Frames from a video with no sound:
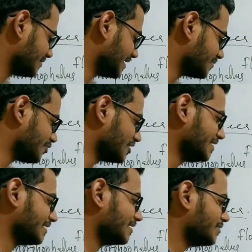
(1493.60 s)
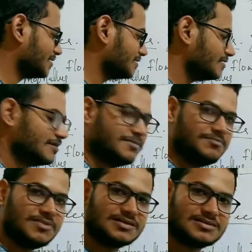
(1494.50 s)
get pollinated by the
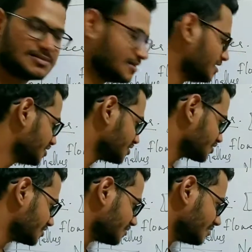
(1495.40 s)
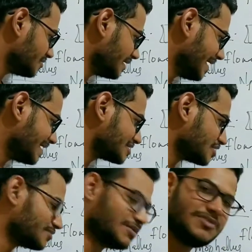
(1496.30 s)
moths. So the eggs
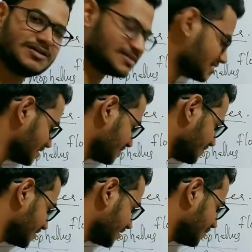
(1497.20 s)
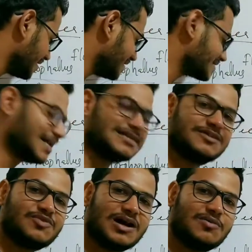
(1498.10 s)
of the moths remain inside the
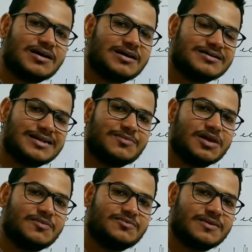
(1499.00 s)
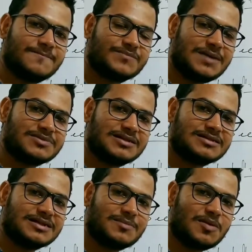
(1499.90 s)
flower and develop. After the
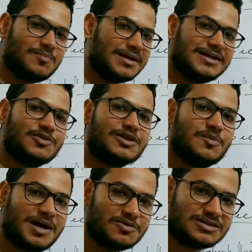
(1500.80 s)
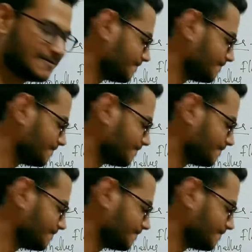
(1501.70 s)
development, it will come out,